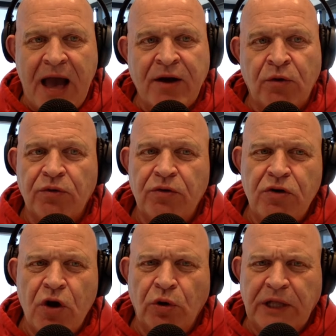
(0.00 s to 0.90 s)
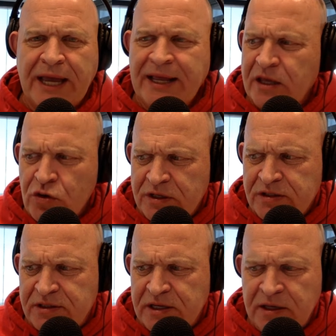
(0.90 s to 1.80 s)
I don't know, Lane, that you can
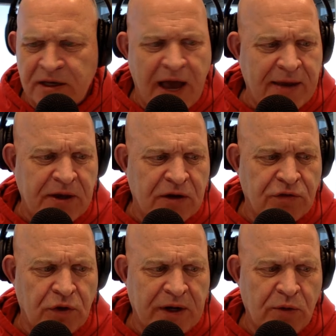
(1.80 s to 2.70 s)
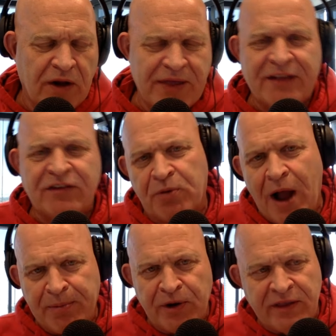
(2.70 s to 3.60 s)
see the Kaimi interview anywhere. That's the
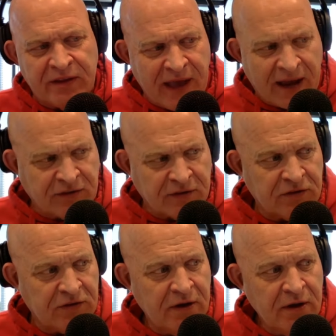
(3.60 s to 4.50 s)
property of the Texans.